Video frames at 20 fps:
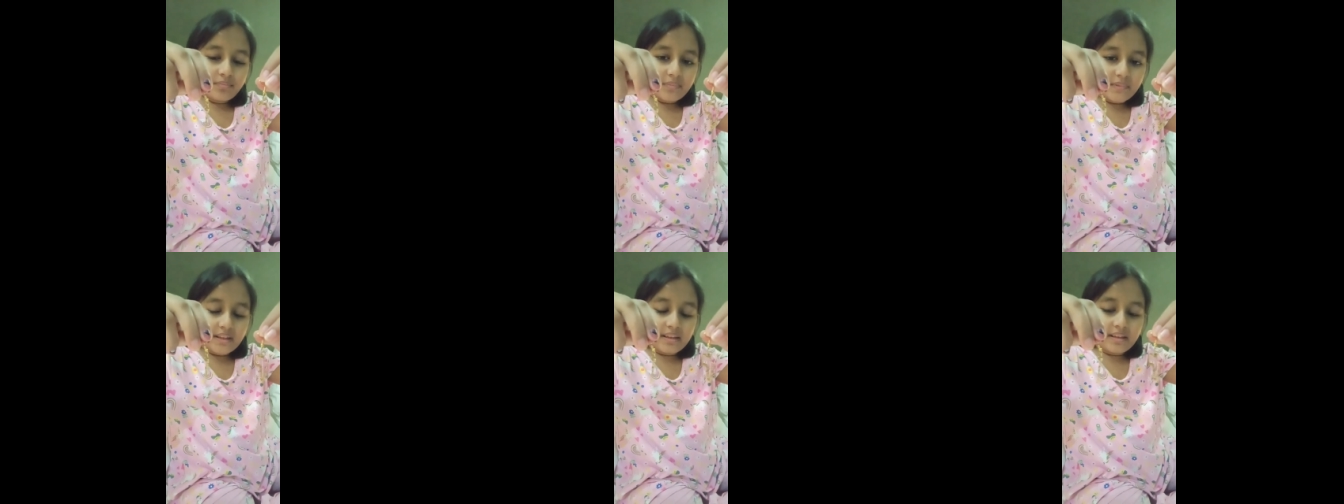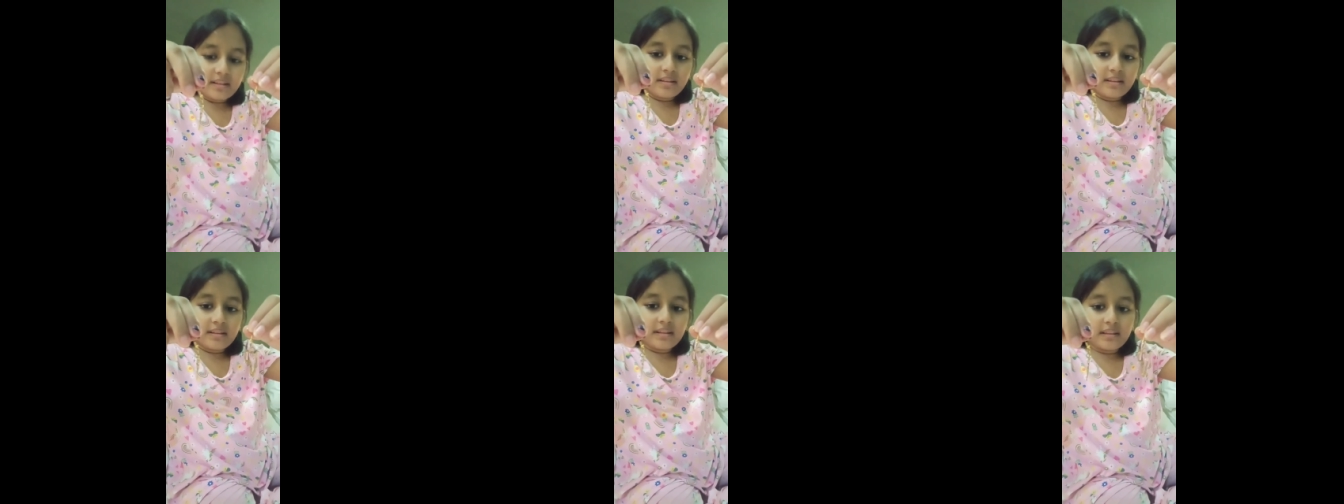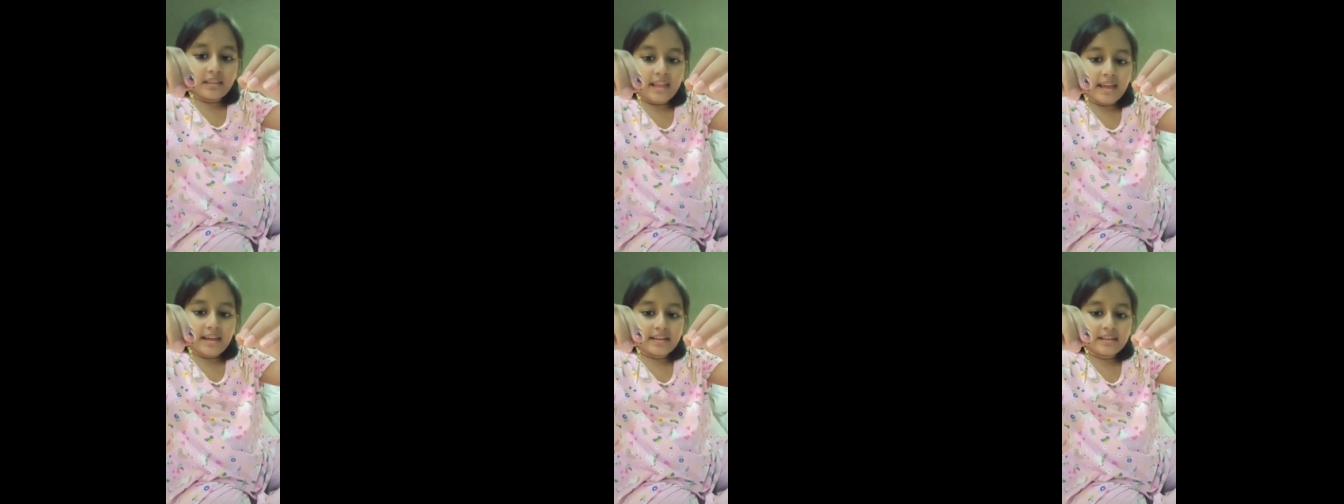in the
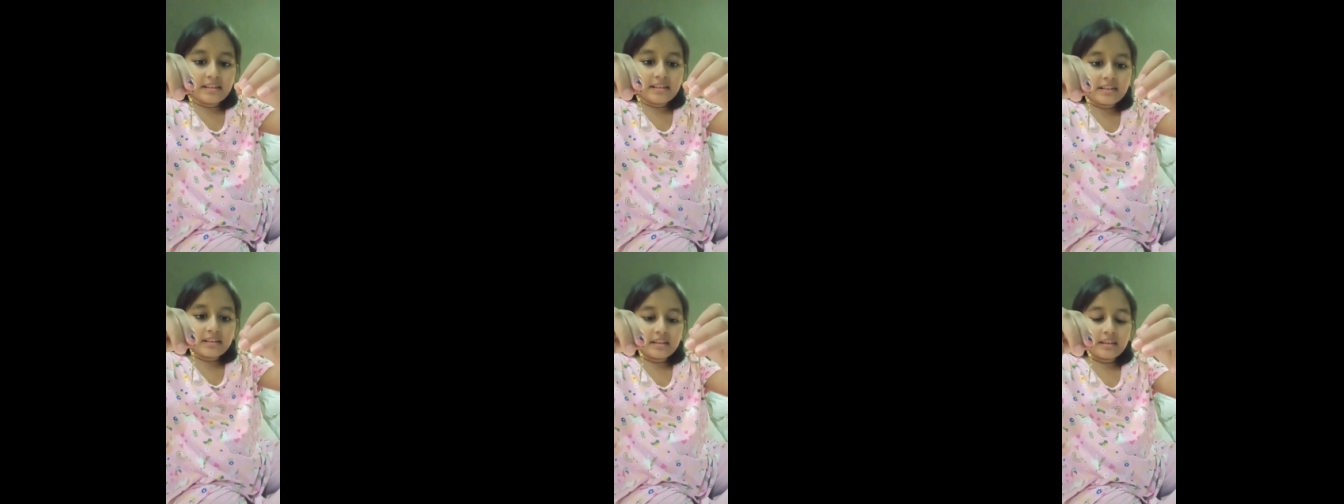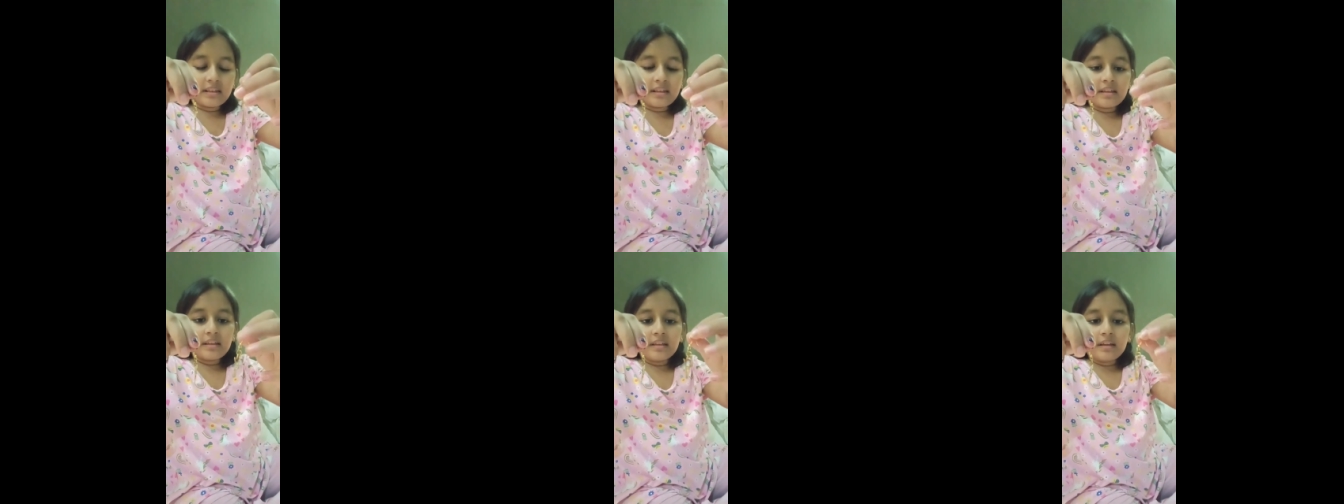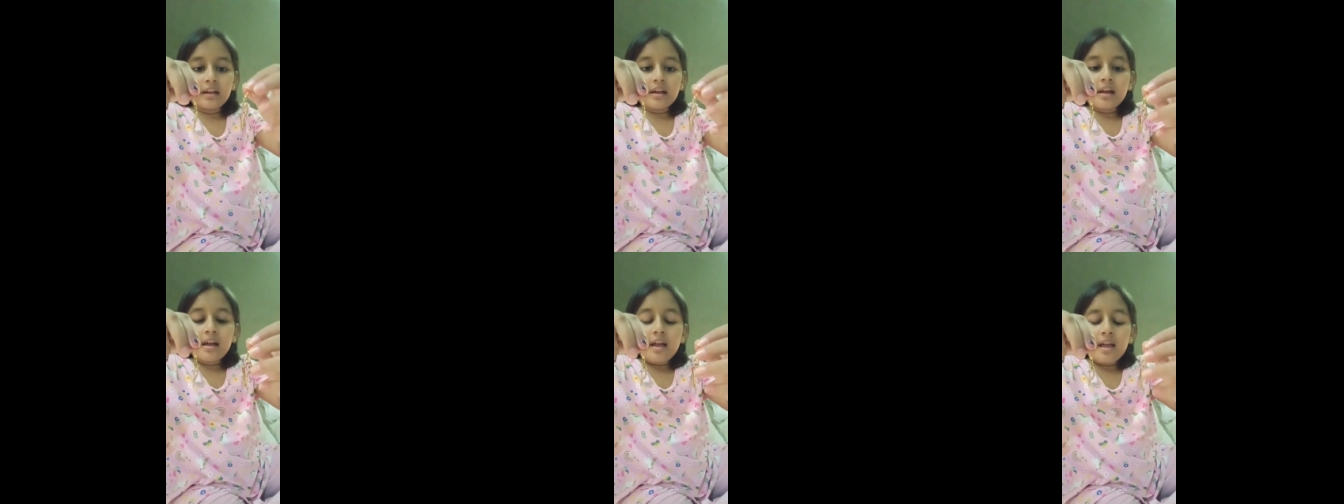light.
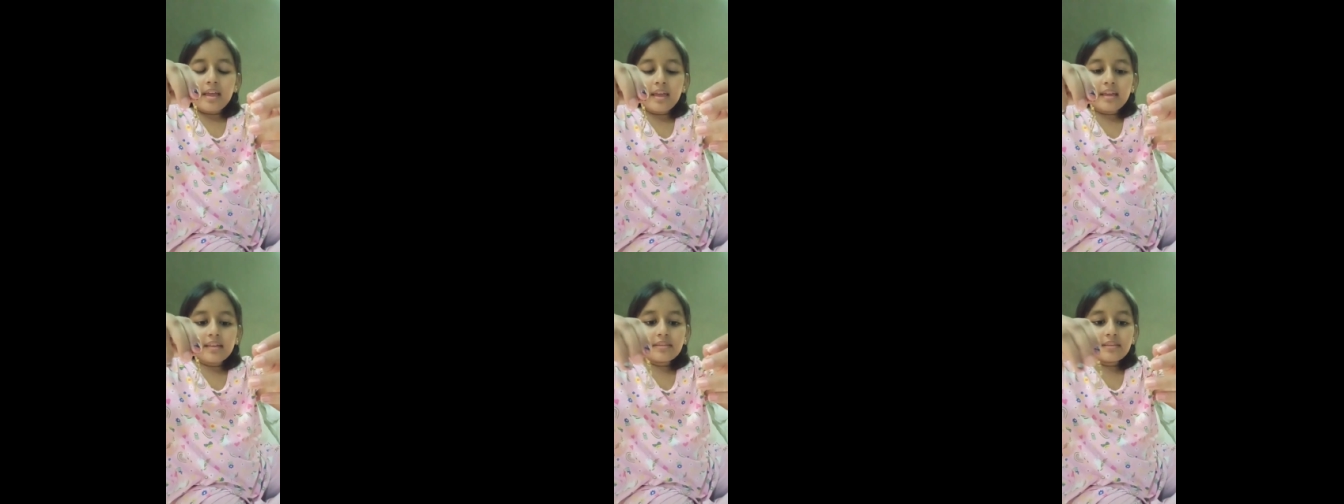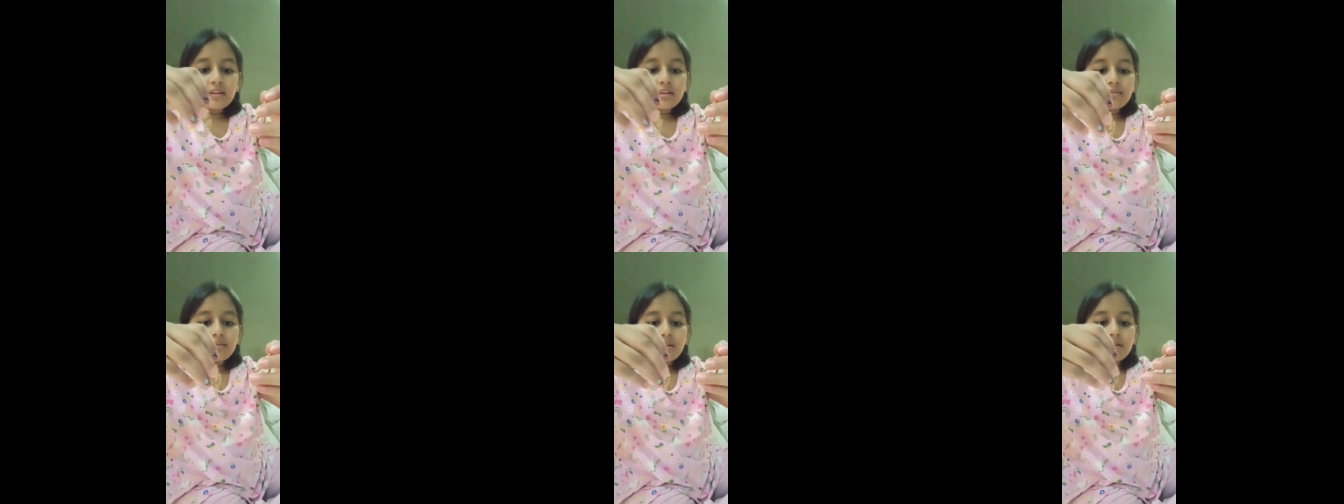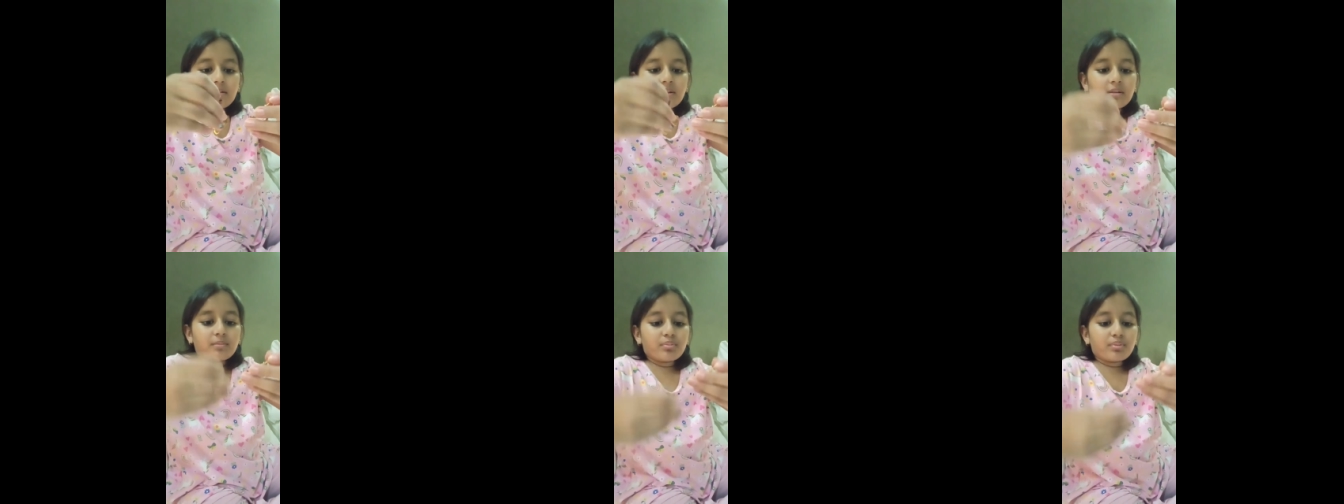And they're
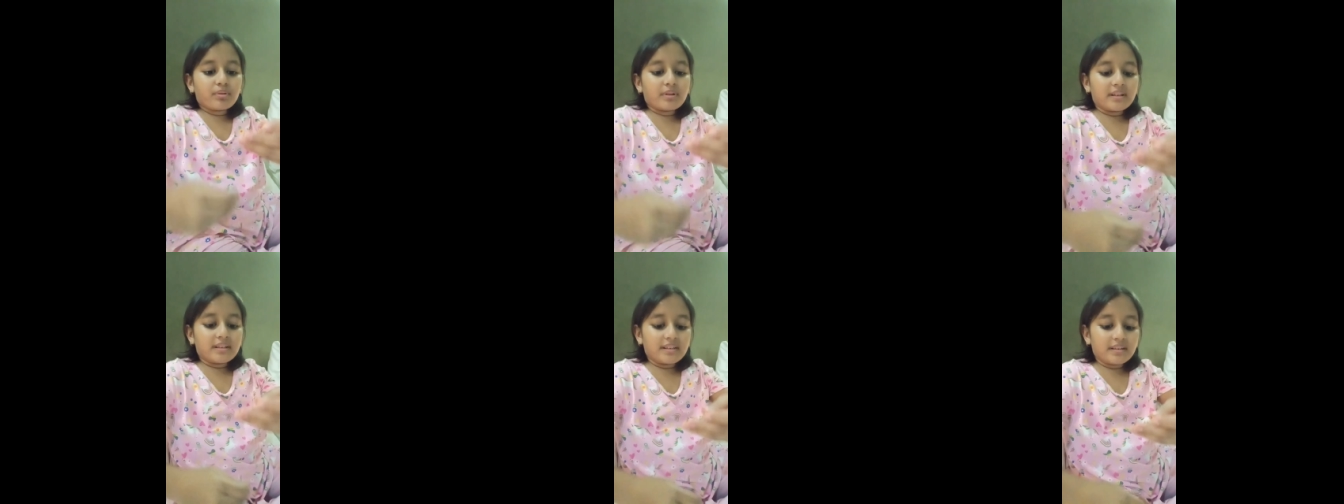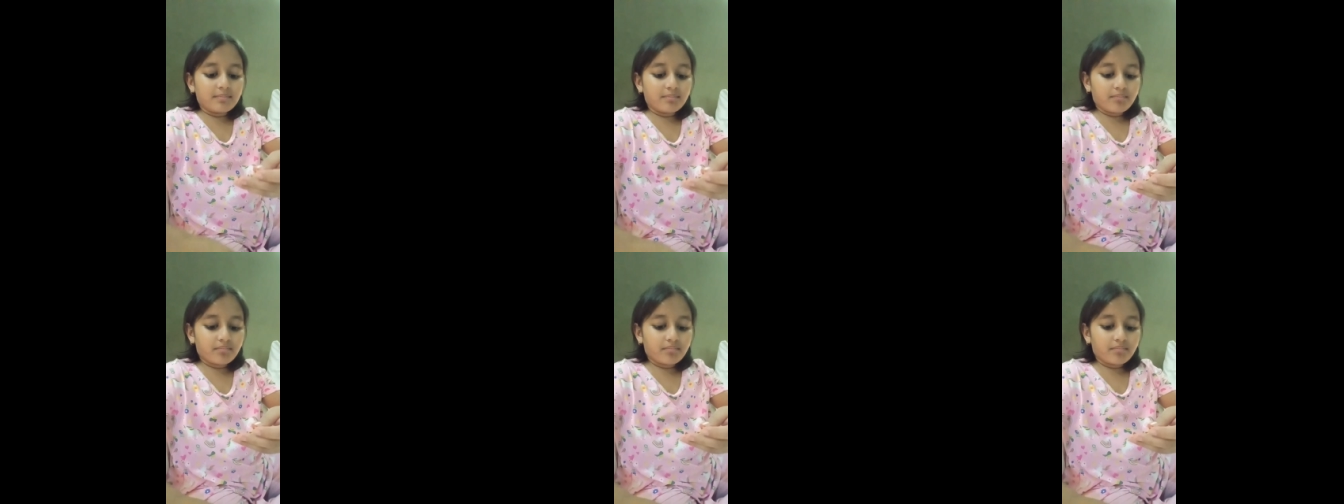very pretty,